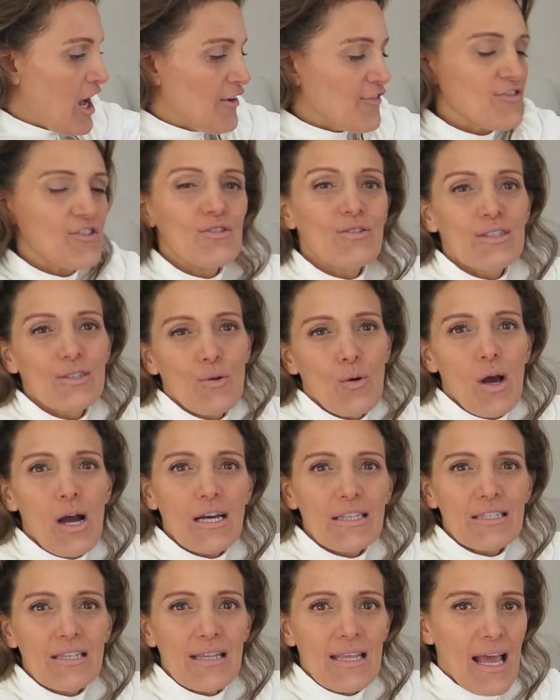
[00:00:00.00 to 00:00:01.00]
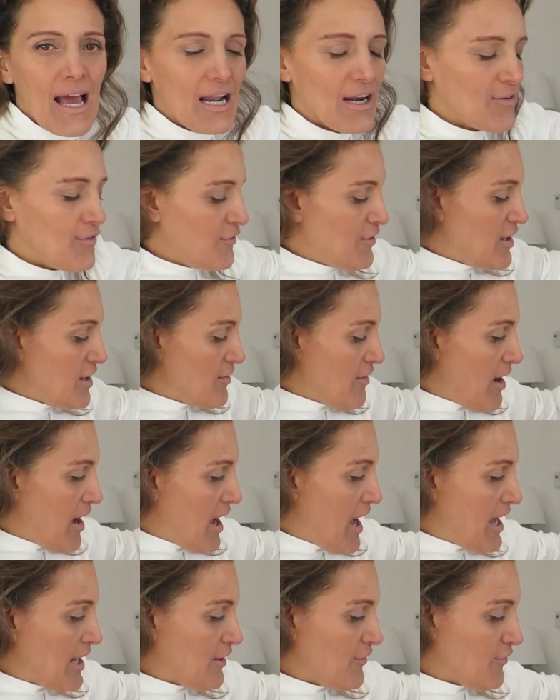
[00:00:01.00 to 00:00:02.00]
a few squirts of the aloe vera
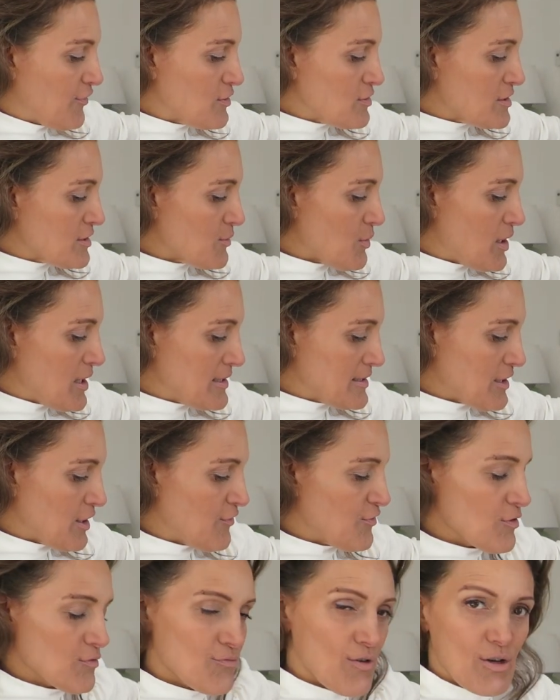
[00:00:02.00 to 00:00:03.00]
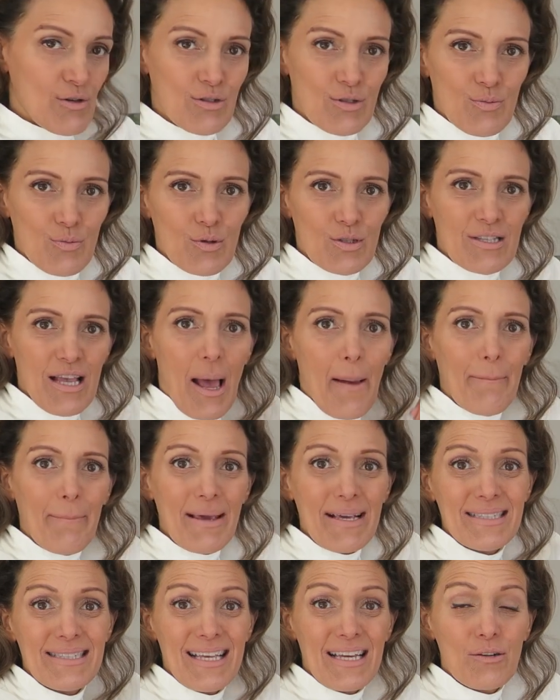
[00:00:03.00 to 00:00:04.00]
and a few squirts of the rose water and
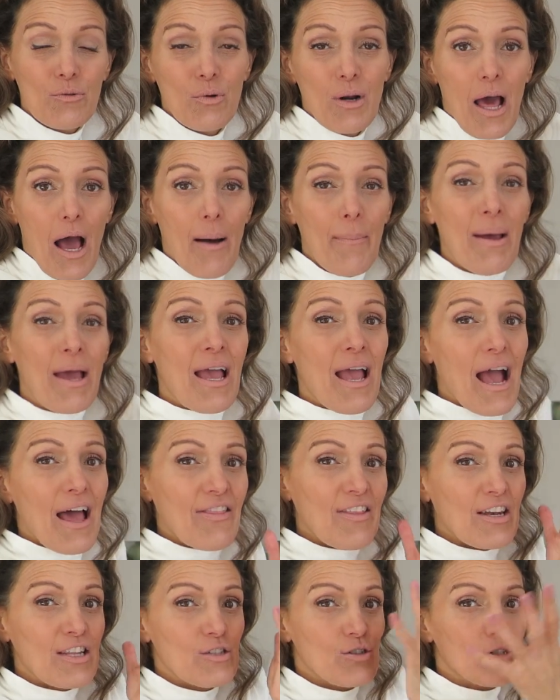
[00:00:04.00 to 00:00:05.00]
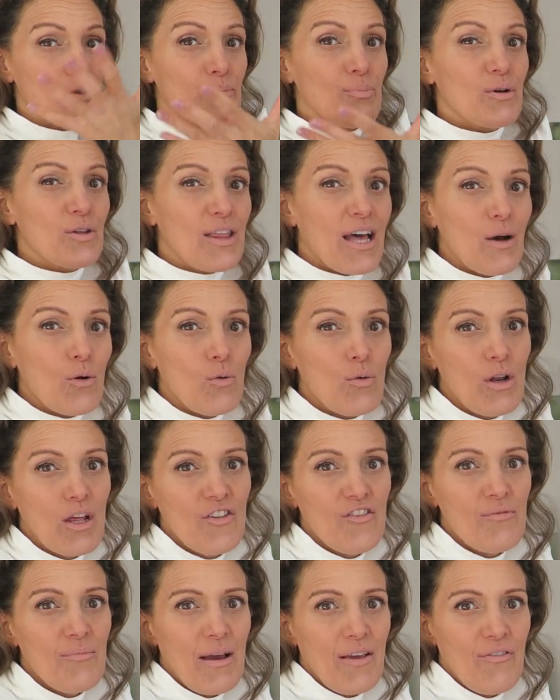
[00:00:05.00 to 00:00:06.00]
mix that all up. And then I used to put that all
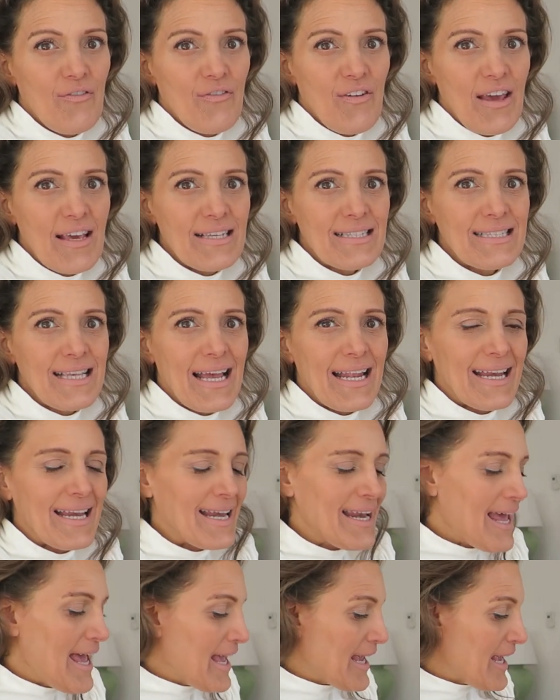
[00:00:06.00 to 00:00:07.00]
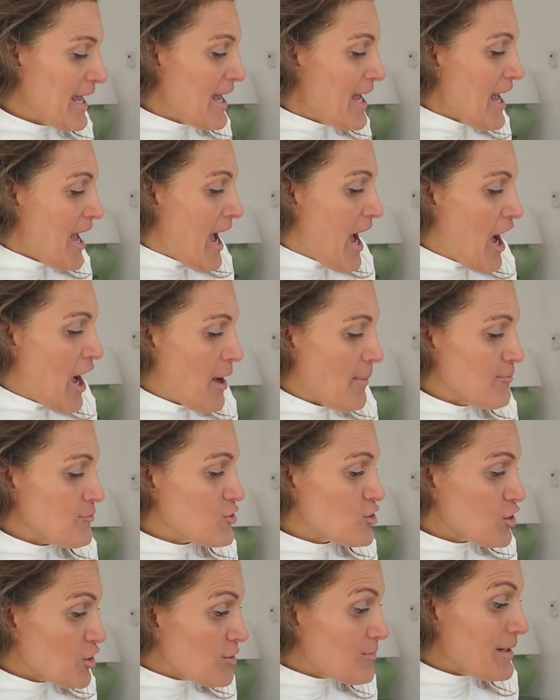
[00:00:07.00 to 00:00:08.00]
over my face and neck.
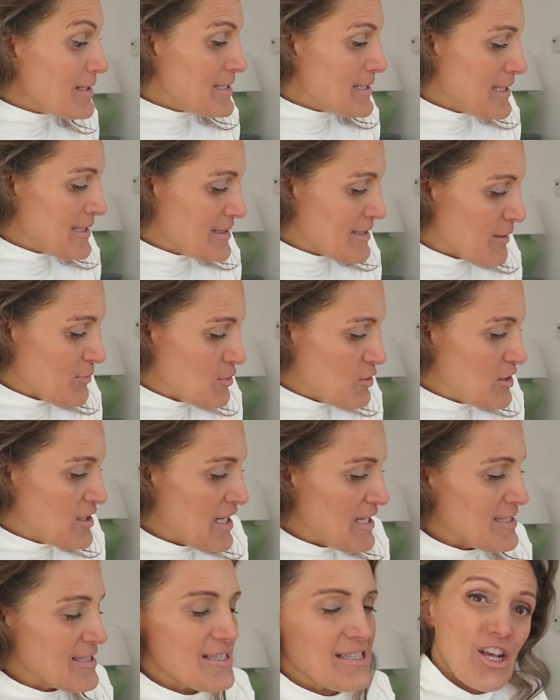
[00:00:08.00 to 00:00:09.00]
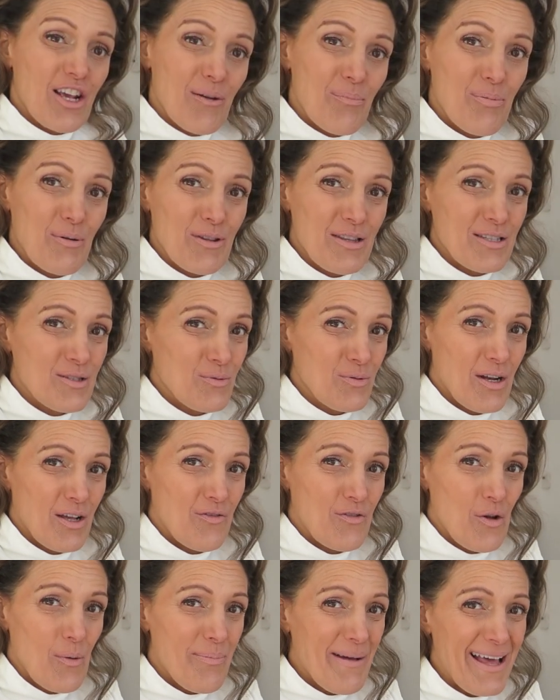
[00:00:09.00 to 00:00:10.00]
During my TSW days, you can put this all
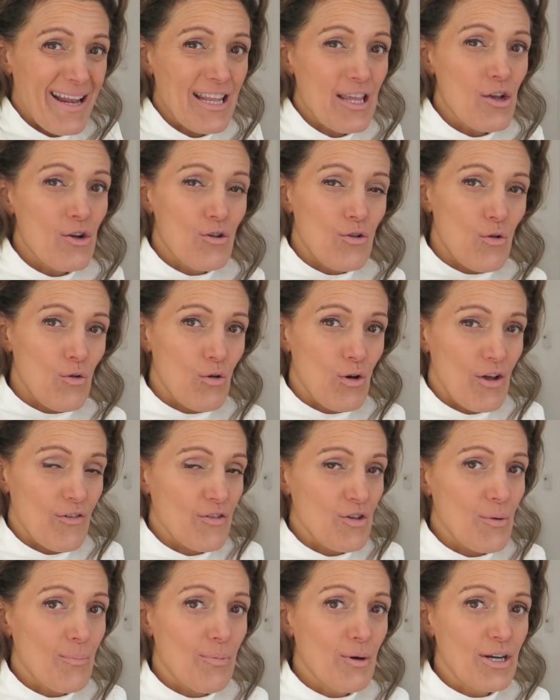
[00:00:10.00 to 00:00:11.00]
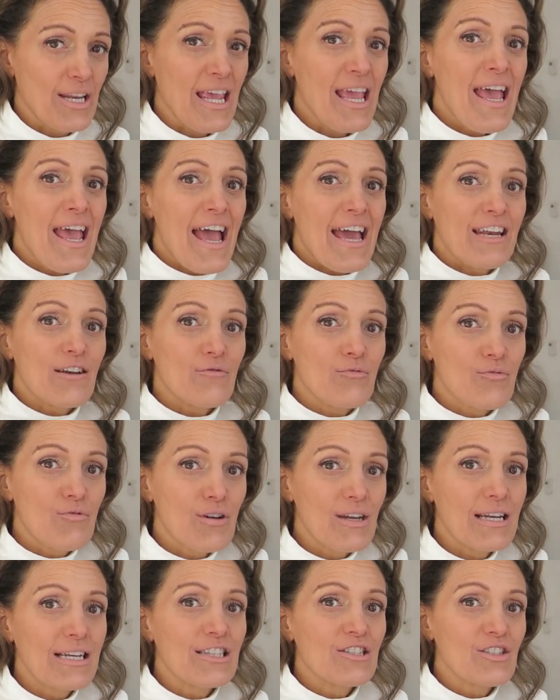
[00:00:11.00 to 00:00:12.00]
over your belly or all over your body, and it
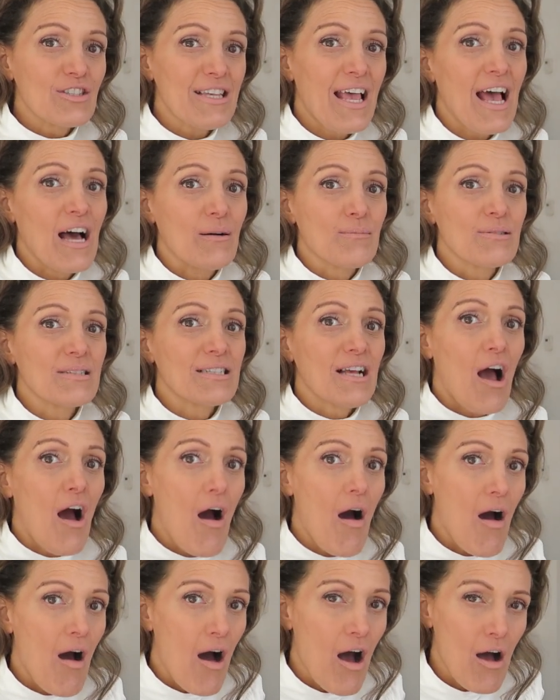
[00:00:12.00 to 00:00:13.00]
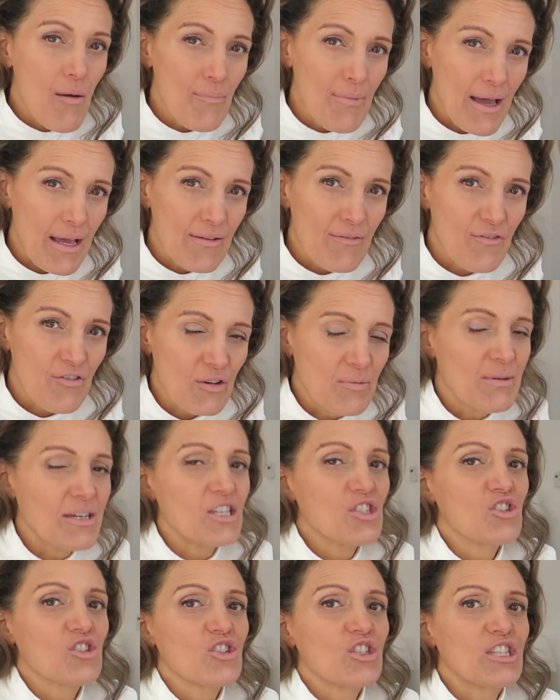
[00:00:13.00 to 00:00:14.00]
really just helps to calm that
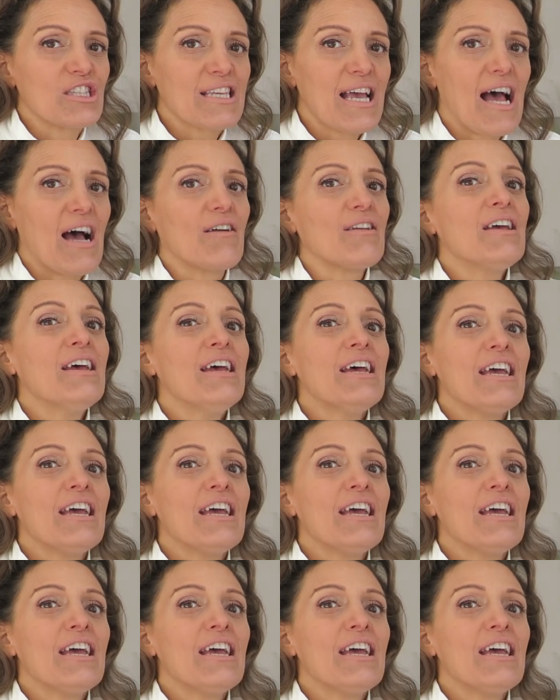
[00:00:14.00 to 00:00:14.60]
inflammation down.